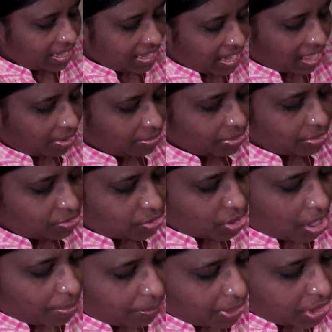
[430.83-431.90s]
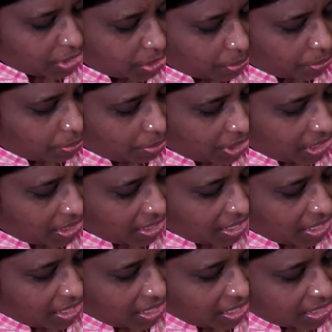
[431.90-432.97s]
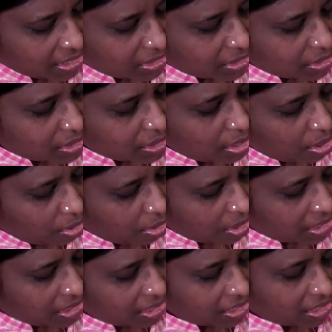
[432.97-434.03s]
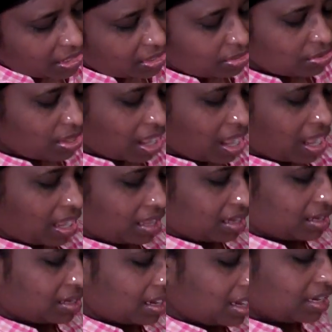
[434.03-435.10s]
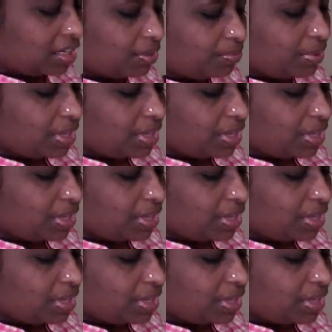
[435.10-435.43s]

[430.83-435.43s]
Now you drop each puri slowly into the oil, and you